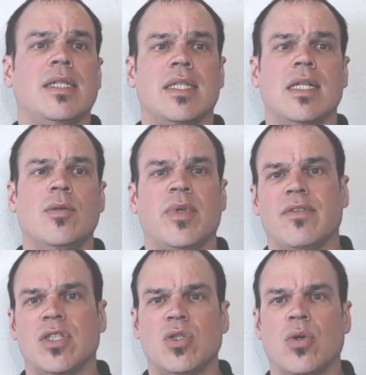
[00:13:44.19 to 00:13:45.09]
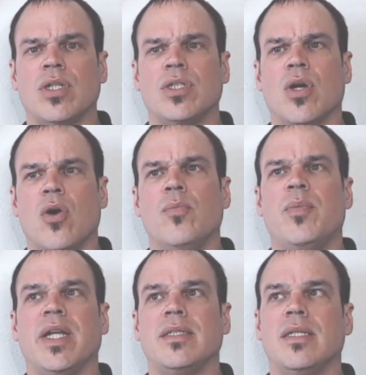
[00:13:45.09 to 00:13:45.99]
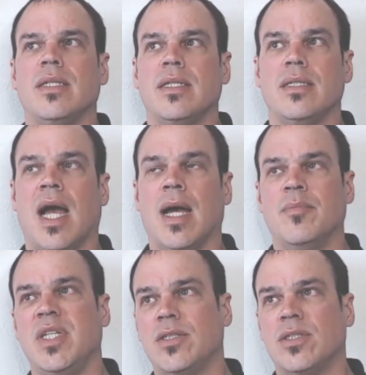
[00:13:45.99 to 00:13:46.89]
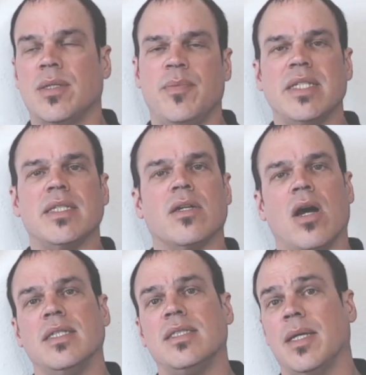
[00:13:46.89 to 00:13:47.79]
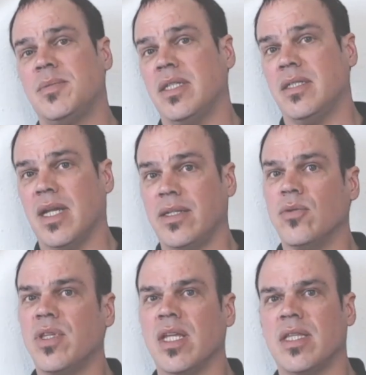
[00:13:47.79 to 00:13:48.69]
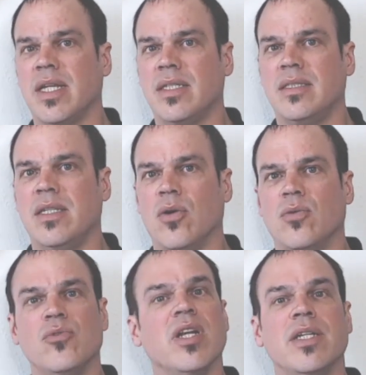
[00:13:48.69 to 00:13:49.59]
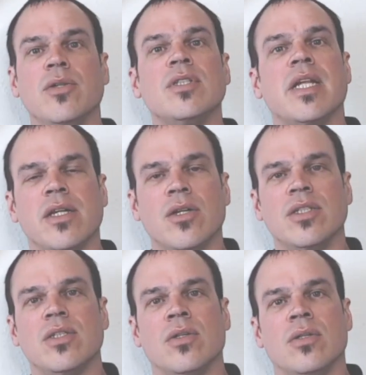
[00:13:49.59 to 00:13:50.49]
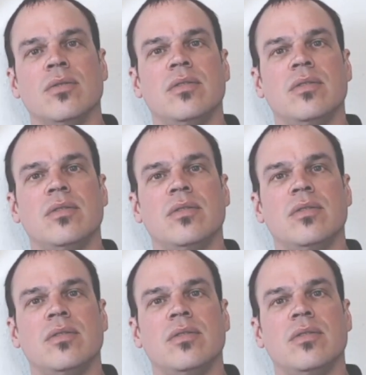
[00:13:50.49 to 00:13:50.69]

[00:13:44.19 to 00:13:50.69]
It's a little bit of a shorter show, but these are some basic concepts, and I don't think that really do us any good to